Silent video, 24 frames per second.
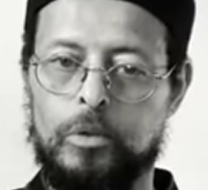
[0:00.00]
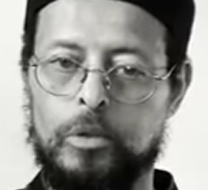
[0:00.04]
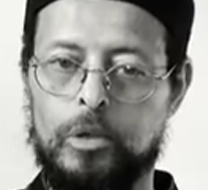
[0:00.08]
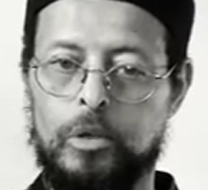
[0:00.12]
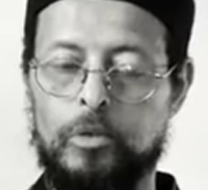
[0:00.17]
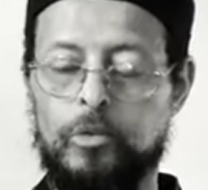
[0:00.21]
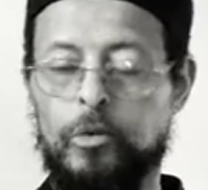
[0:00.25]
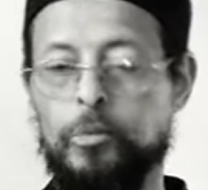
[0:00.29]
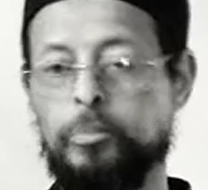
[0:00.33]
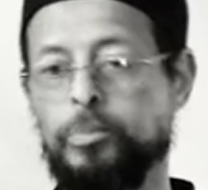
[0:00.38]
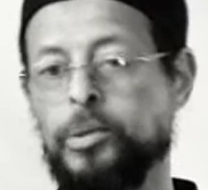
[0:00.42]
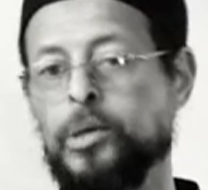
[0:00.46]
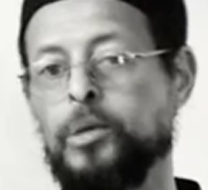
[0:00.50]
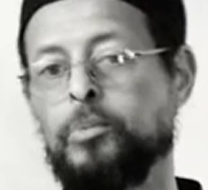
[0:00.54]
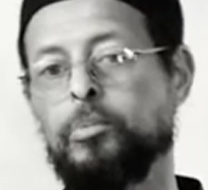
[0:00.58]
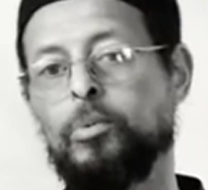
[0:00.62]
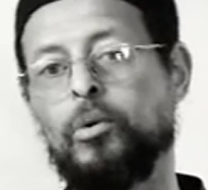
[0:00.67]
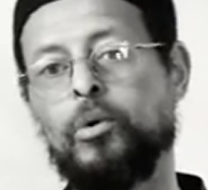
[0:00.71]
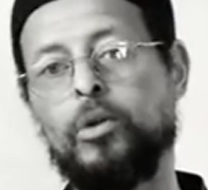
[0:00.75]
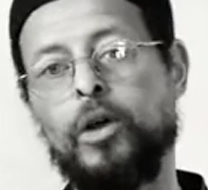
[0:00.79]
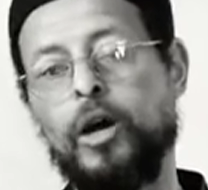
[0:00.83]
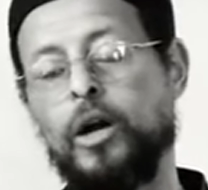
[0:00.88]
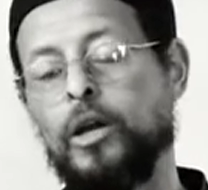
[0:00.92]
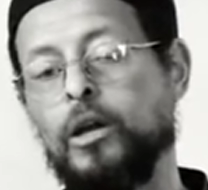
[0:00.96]
Even
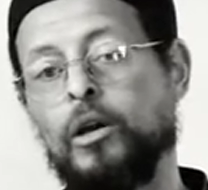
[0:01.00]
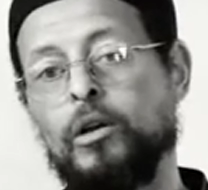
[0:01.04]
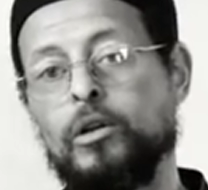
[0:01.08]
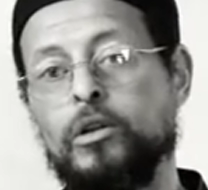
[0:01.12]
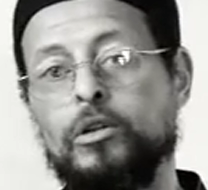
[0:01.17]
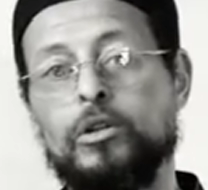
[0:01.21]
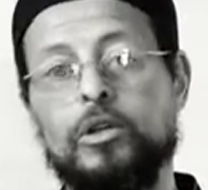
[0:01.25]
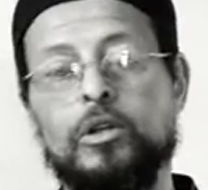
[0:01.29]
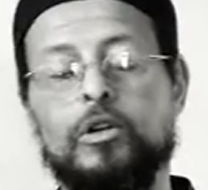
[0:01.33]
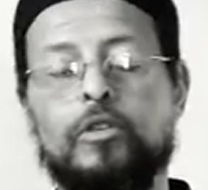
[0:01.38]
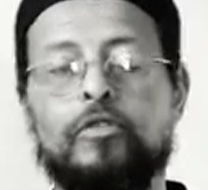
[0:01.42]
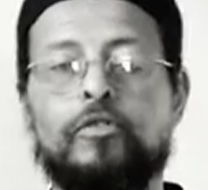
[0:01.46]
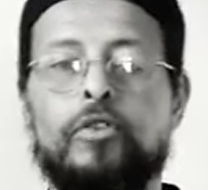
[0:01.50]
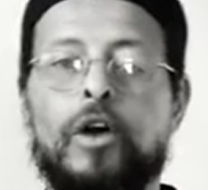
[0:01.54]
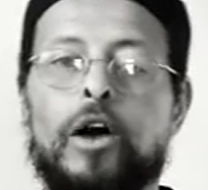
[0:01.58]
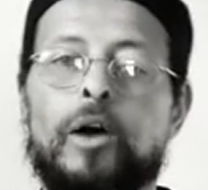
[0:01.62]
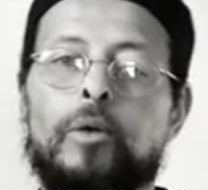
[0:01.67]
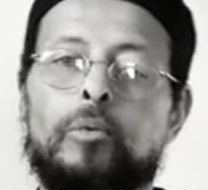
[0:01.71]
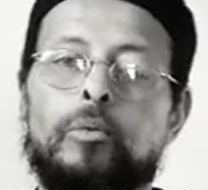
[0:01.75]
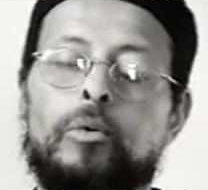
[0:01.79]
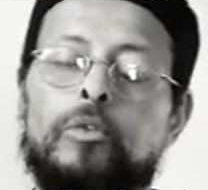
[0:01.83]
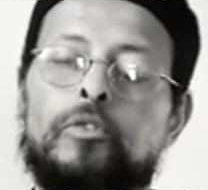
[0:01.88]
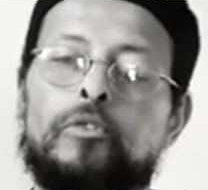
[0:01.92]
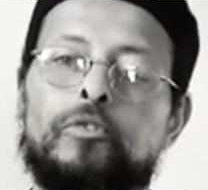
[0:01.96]
people that identify
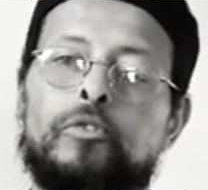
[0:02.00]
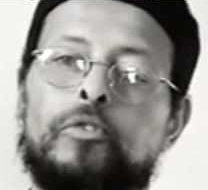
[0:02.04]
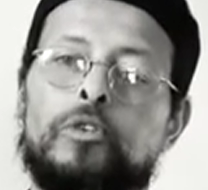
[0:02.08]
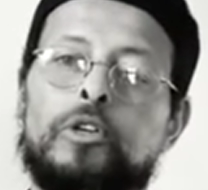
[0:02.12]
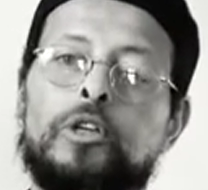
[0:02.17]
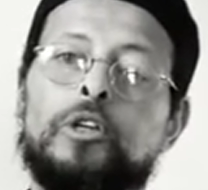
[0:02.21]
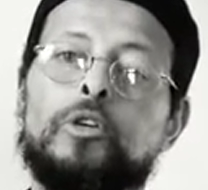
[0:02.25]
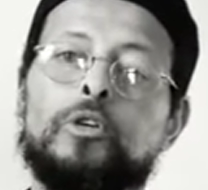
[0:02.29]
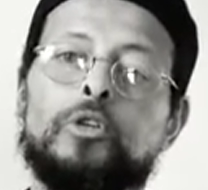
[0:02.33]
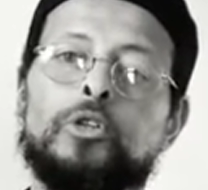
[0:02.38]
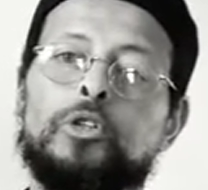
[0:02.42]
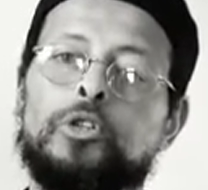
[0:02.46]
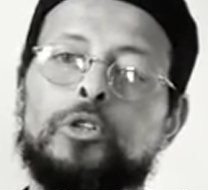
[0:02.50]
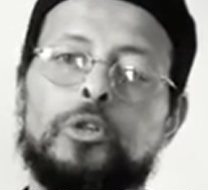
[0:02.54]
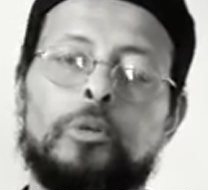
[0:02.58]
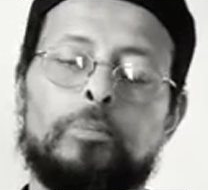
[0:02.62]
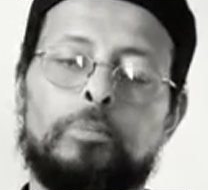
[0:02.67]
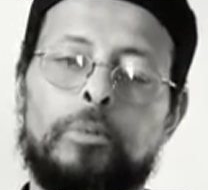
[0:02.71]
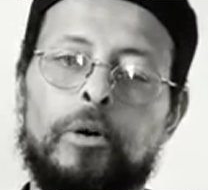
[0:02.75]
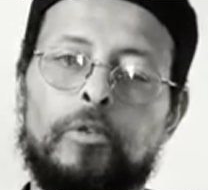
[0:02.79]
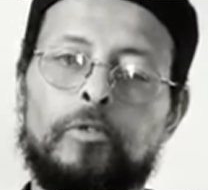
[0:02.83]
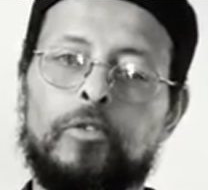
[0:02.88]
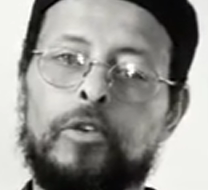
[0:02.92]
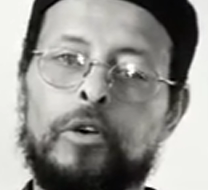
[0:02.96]
with leadership
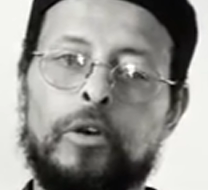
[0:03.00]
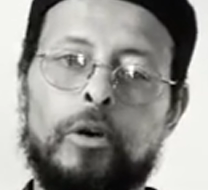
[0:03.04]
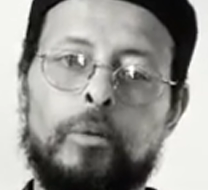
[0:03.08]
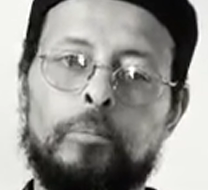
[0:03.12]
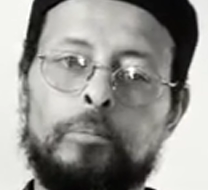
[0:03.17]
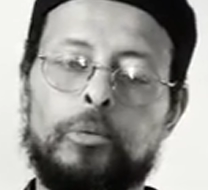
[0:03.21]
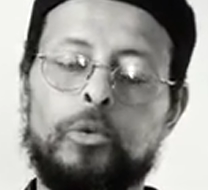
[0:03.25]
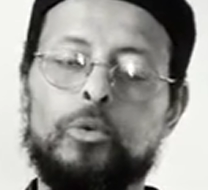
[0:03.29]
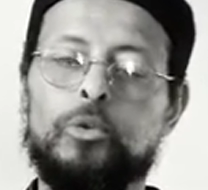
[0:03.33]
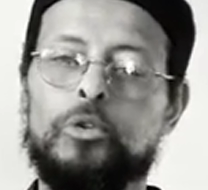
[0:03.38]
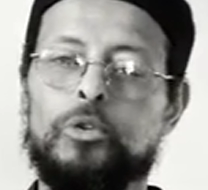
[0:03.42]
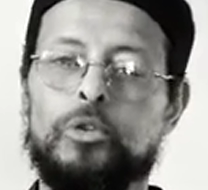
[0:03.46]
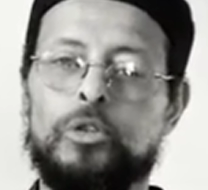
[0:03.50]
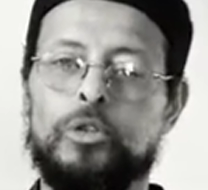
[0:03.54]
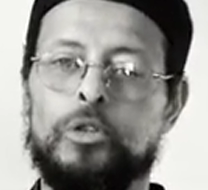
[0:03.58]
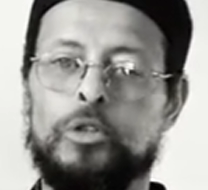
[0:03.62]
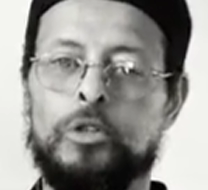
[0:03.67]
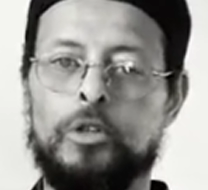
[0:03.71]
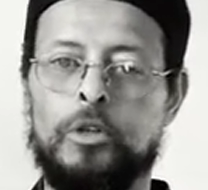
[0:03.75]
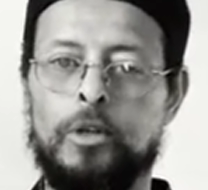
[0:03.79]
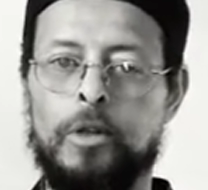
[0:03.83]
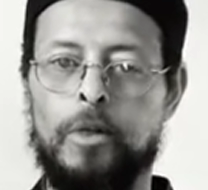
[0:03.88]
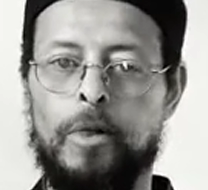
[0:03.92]
of the community.